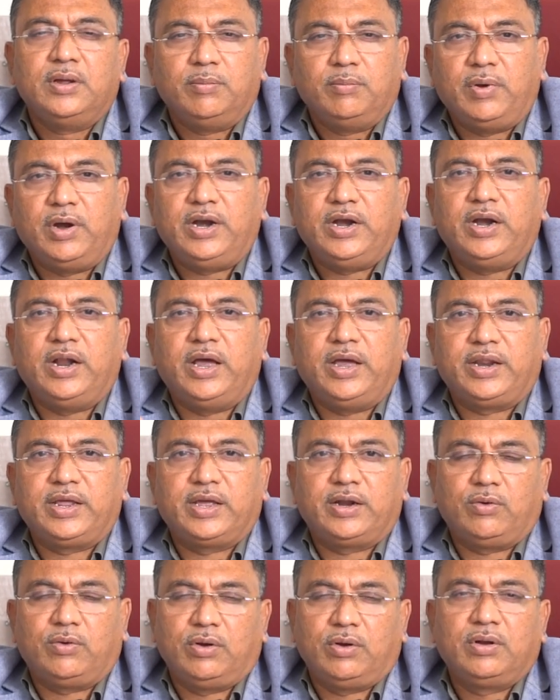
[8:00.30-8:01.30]
bloody diarrhea
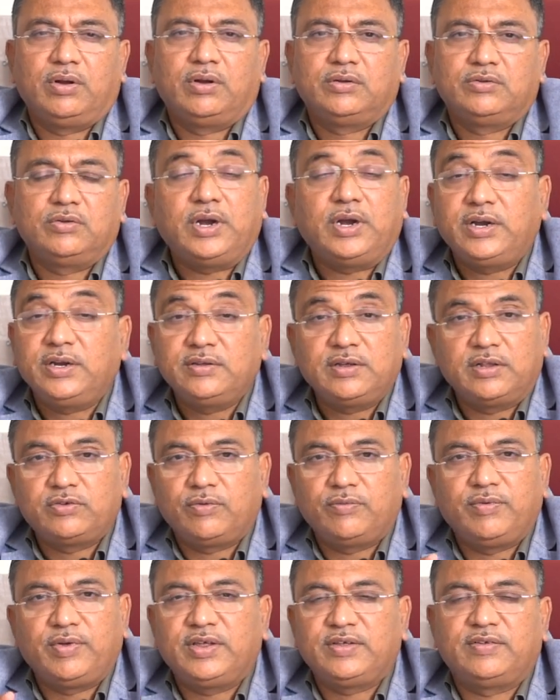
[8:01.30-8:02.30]
and all. So that is
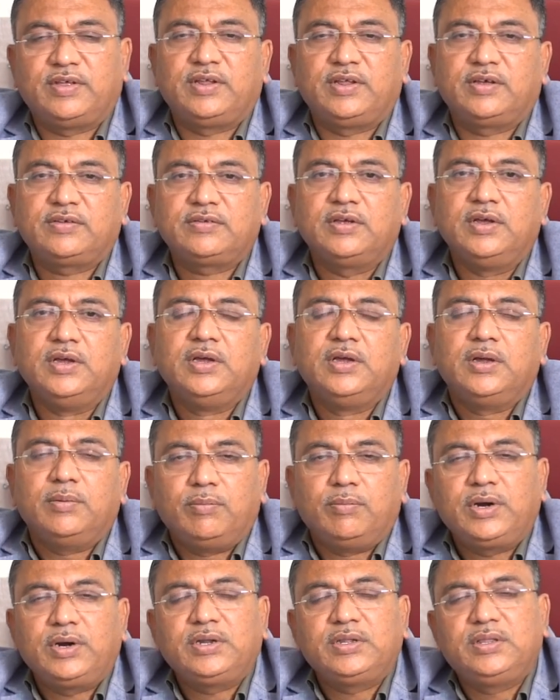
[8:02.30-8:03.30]
also very serious,
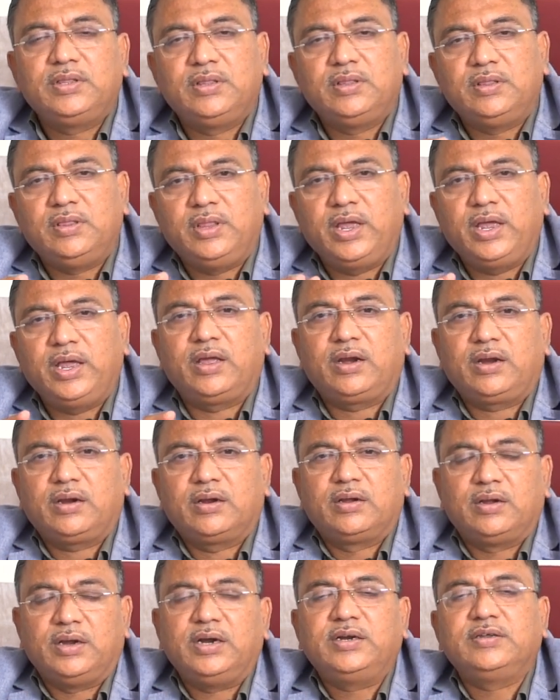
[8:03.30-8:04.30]
but
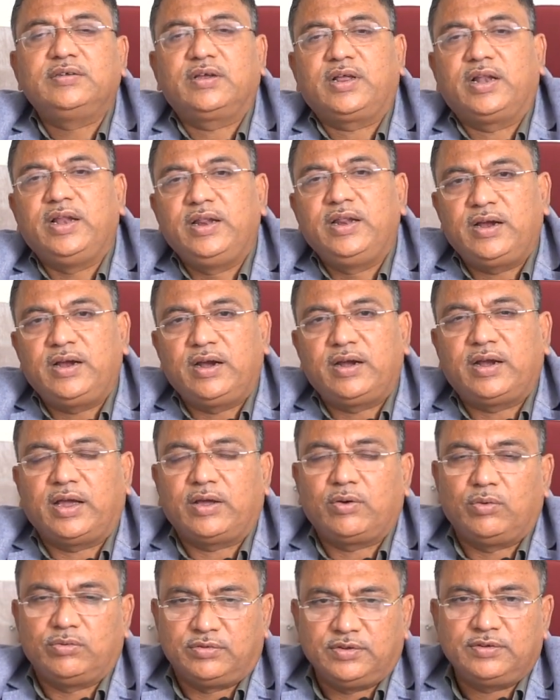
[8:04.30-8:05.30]
there it is a clinical
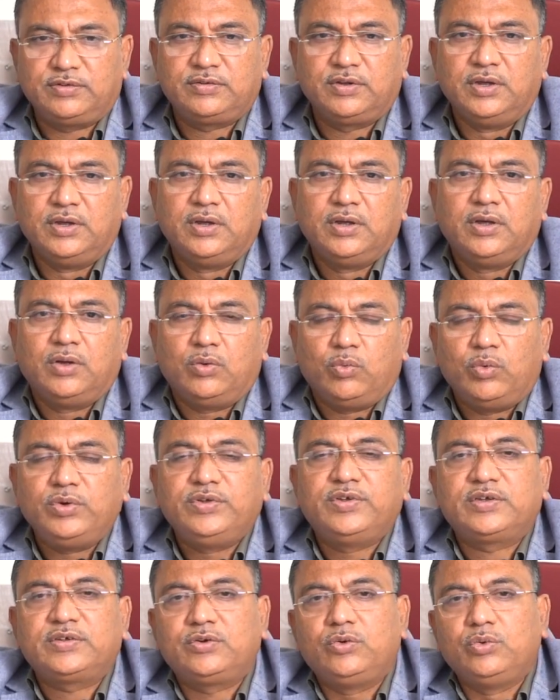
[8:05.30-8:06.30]
diagnosis. We
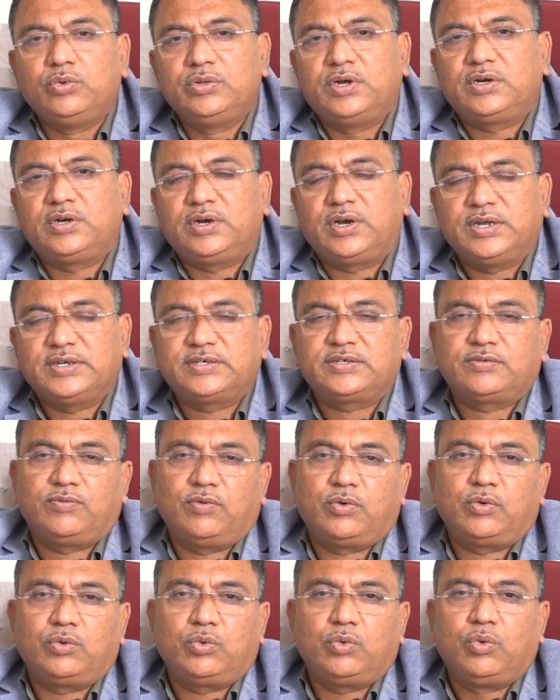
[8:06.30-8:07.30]
just do the test
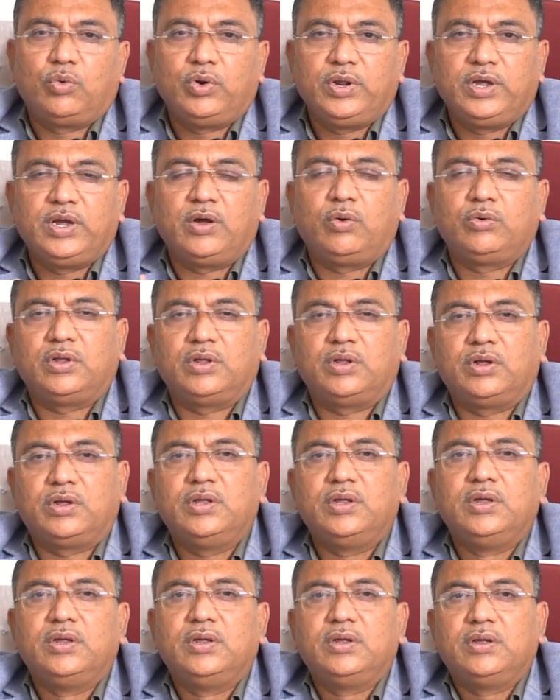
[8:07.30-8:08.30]
for to ruling out the
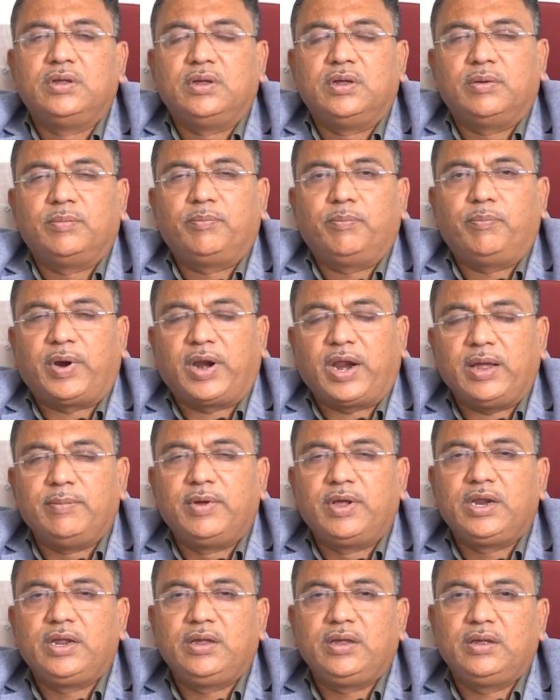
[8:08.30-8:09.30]

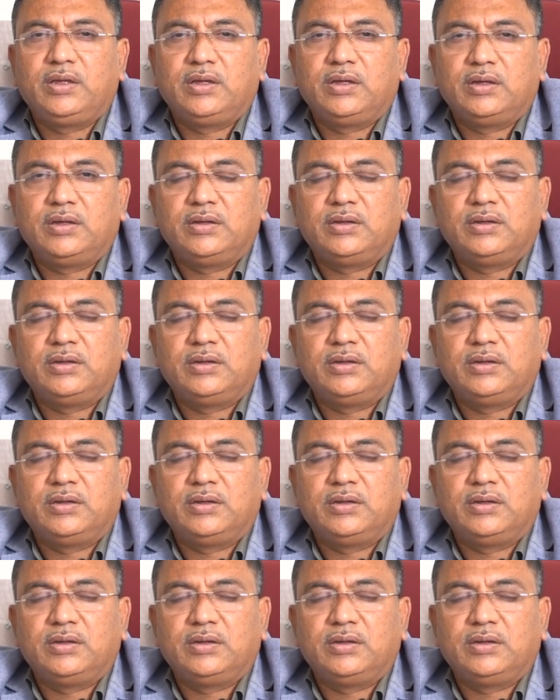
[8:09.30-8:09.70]
primary